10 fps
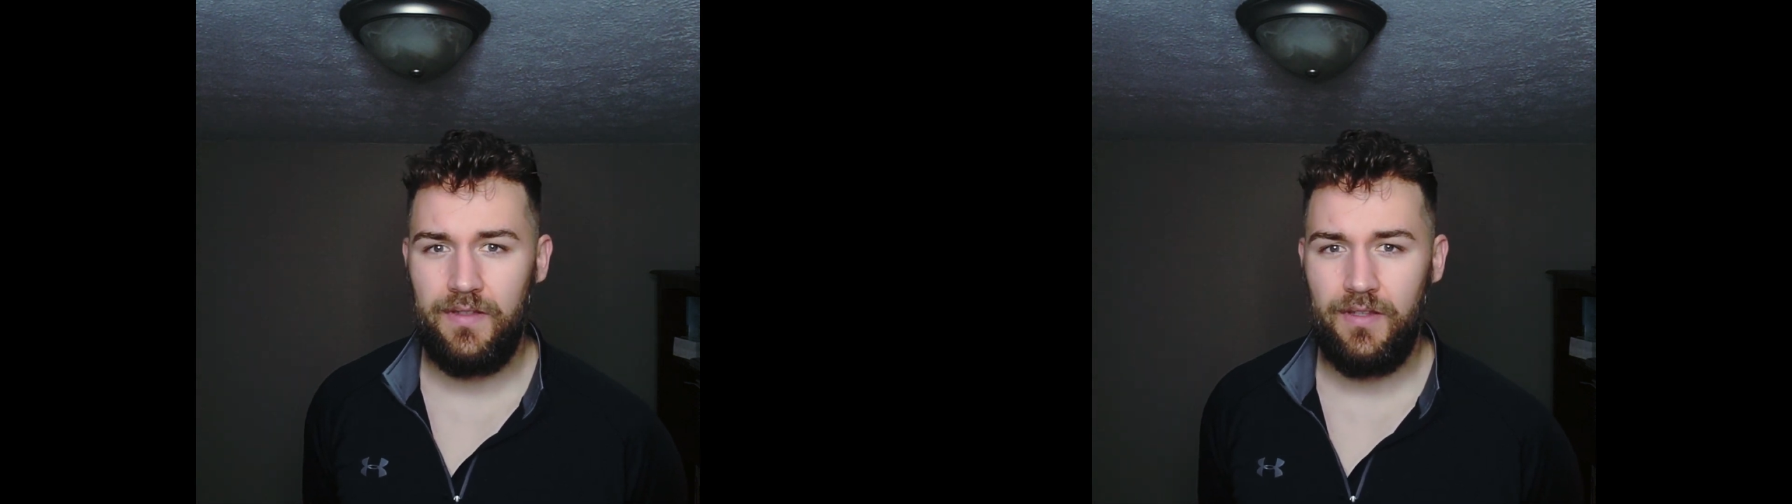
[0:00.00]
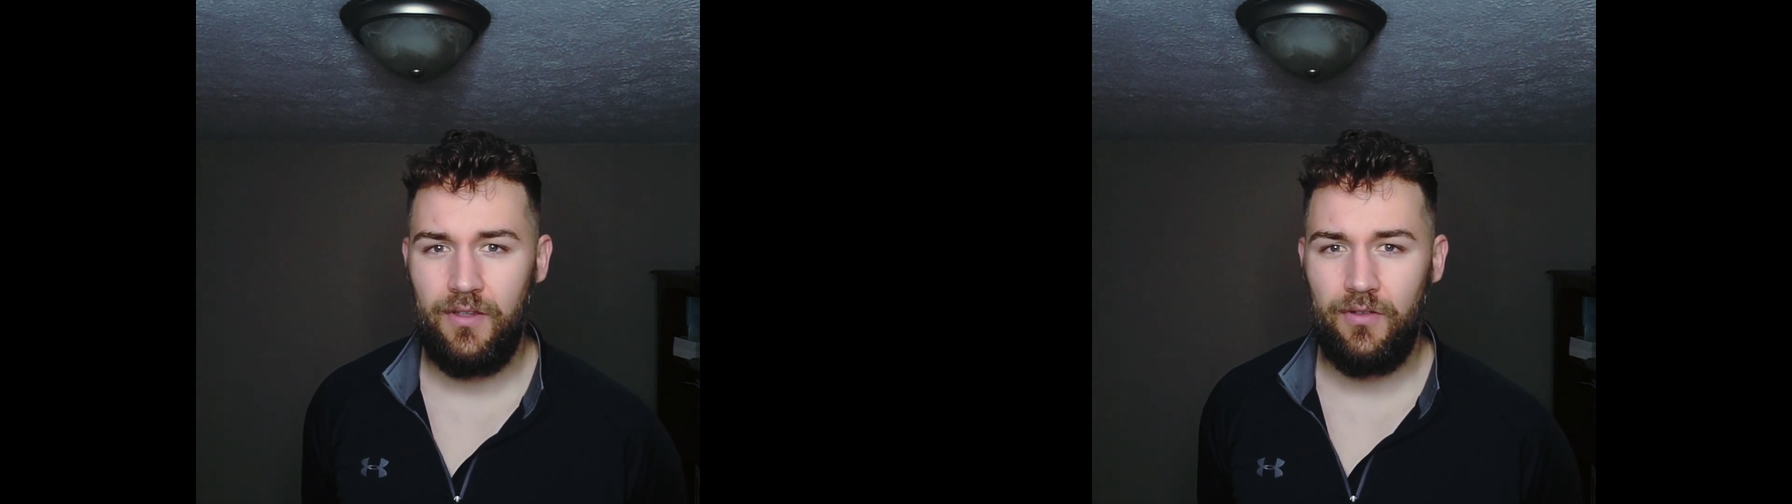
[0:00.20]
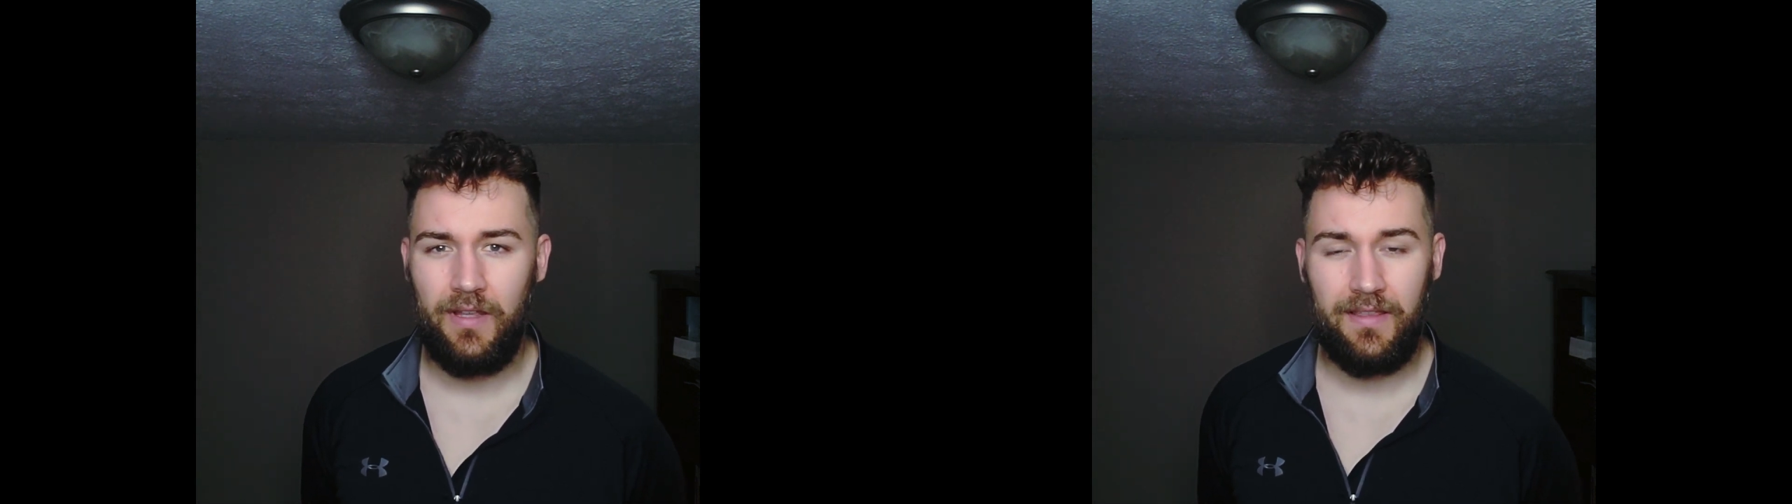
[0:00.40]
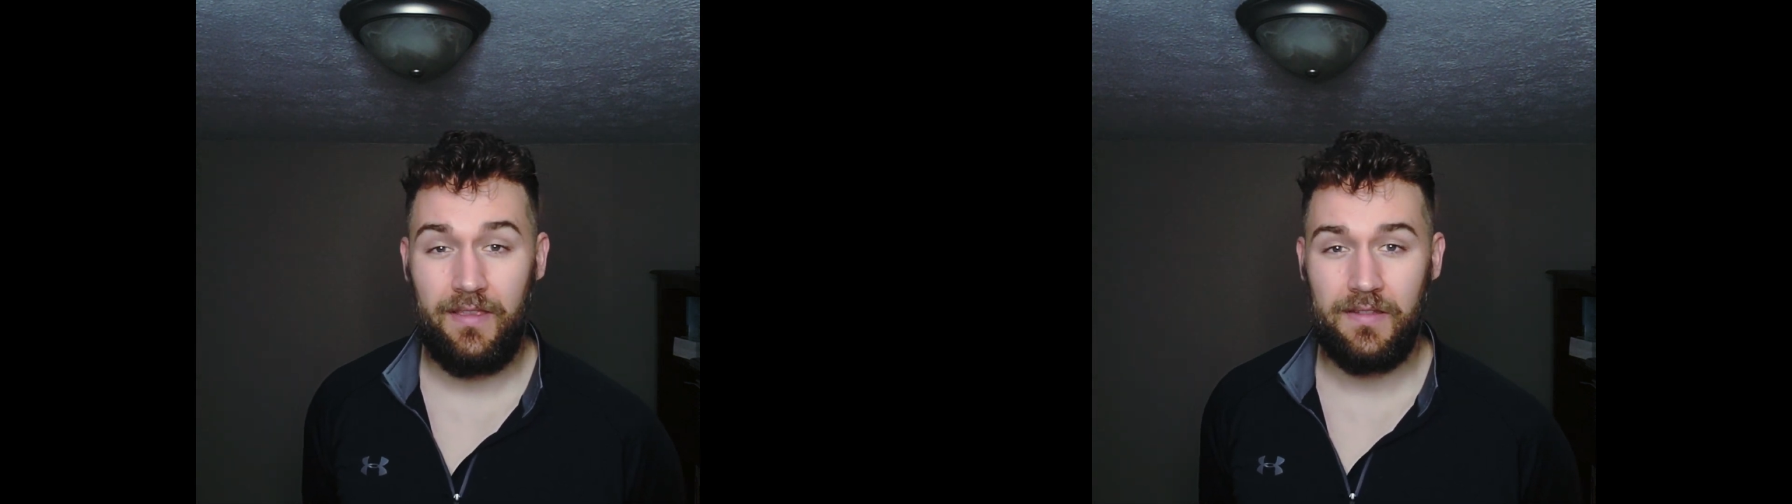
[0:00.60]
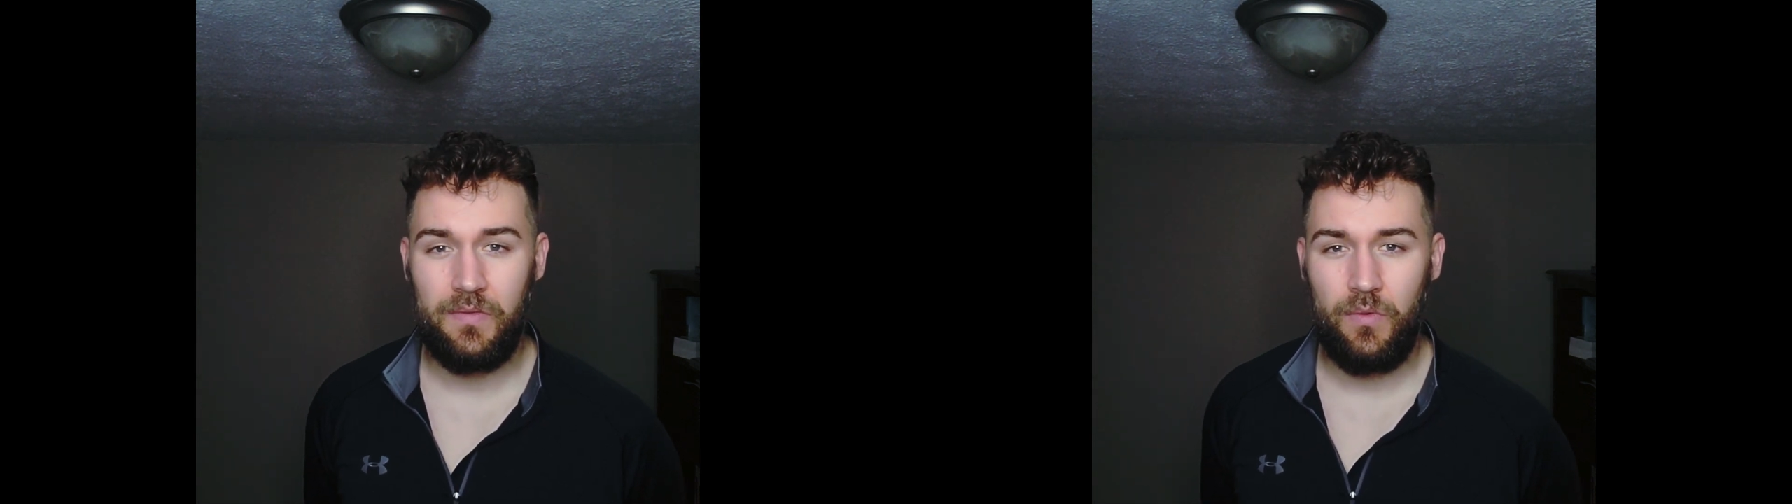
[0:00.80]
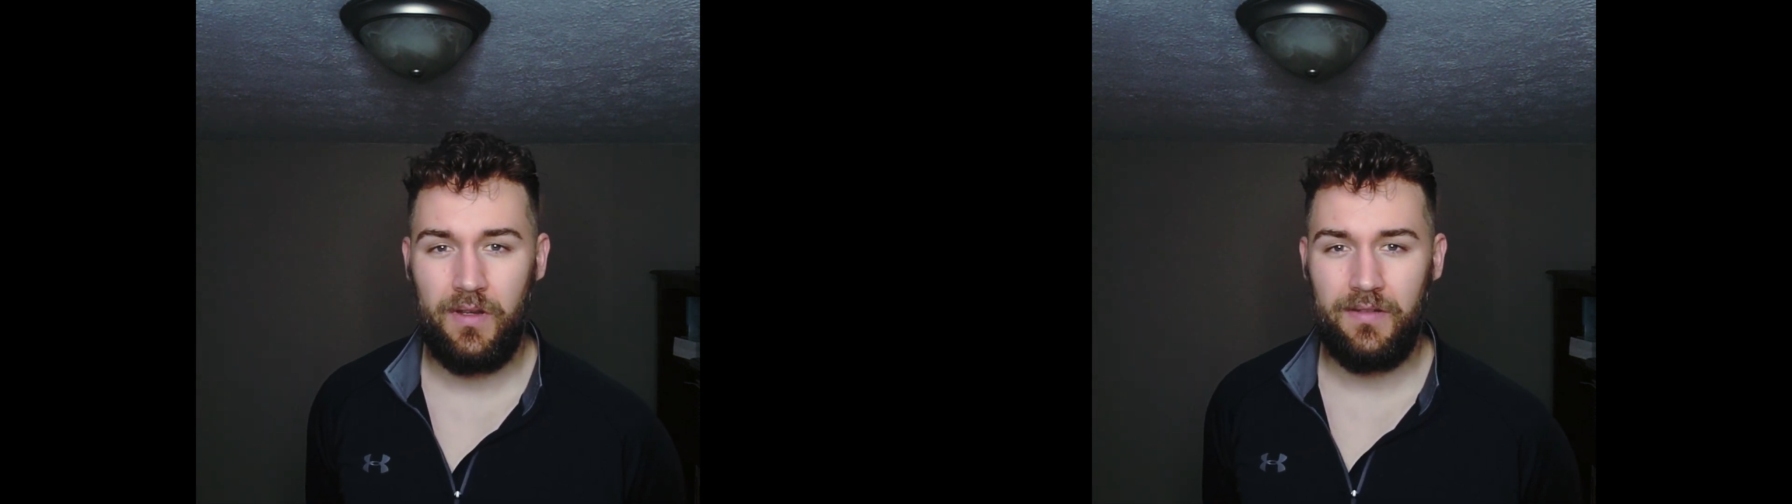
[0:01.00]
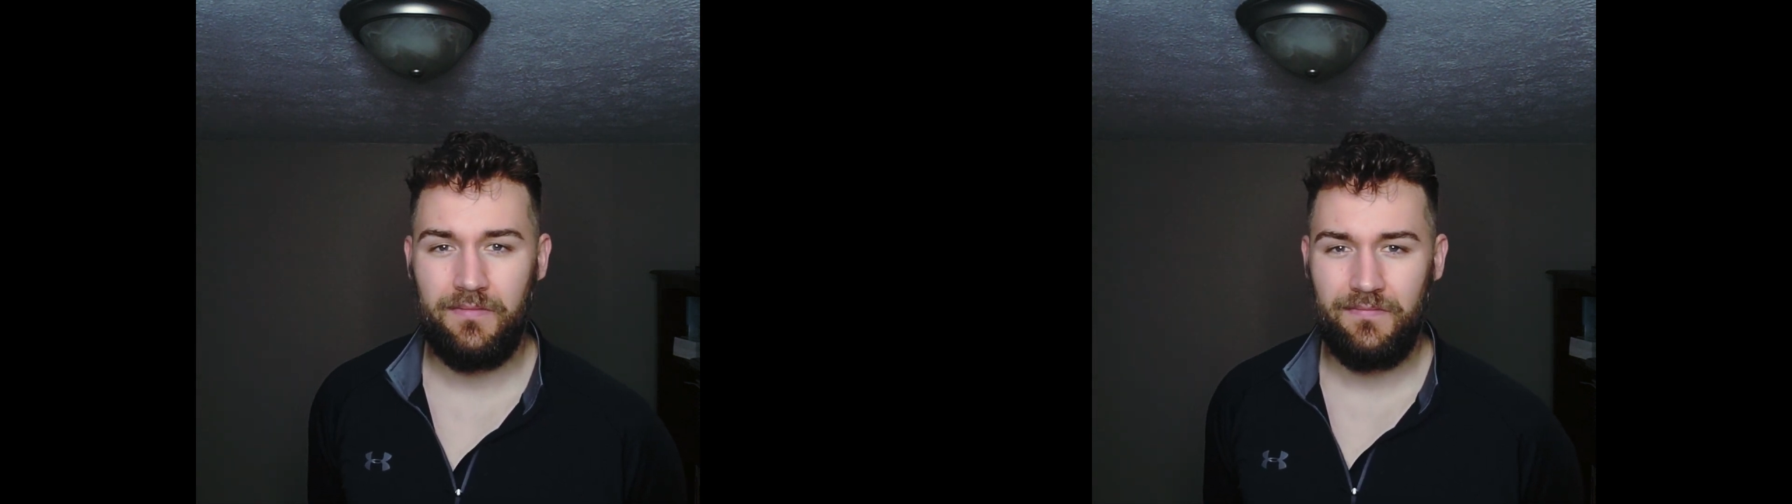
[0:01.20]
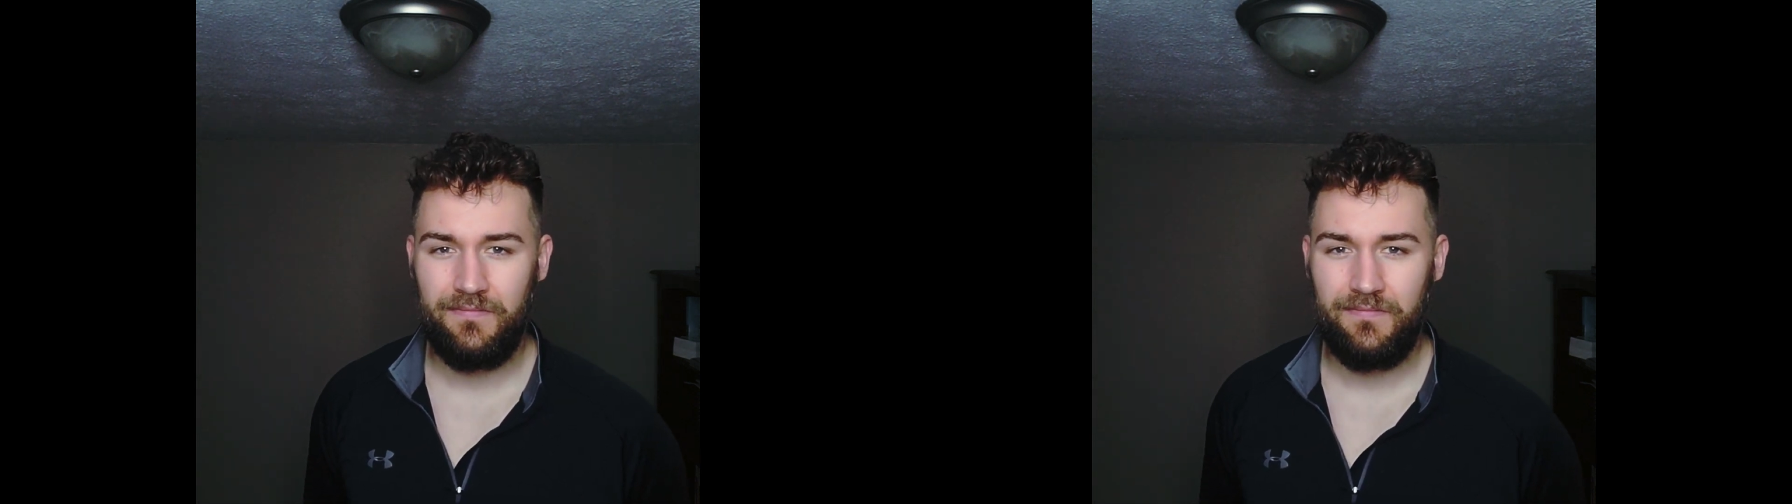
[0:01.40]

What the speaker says: too, like this one.